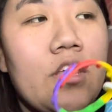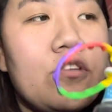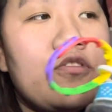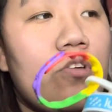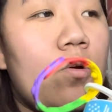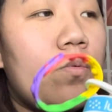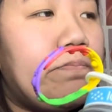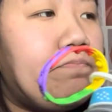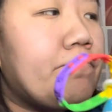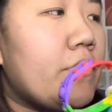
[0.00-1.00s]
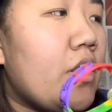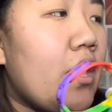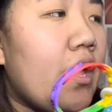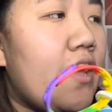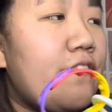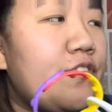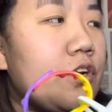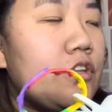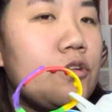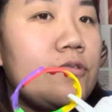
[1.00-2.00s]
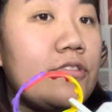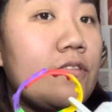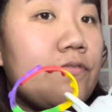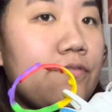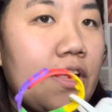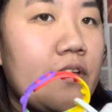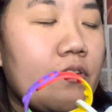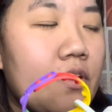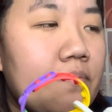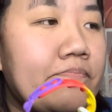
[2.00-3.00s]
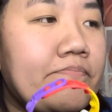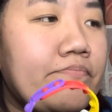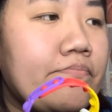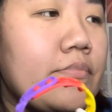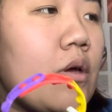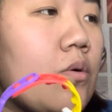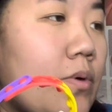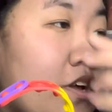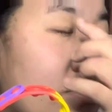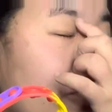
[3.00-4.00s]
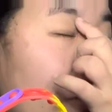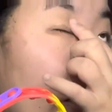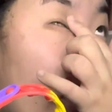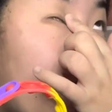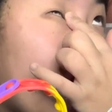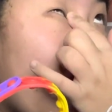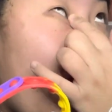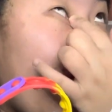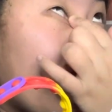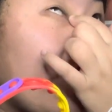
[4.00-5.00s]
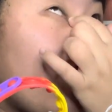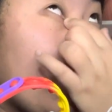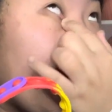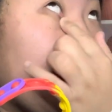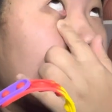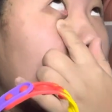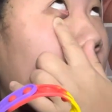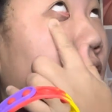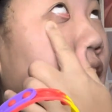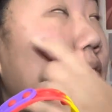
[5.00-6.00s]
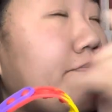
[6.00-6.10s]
So if you're losing flavor, which I've been averaging like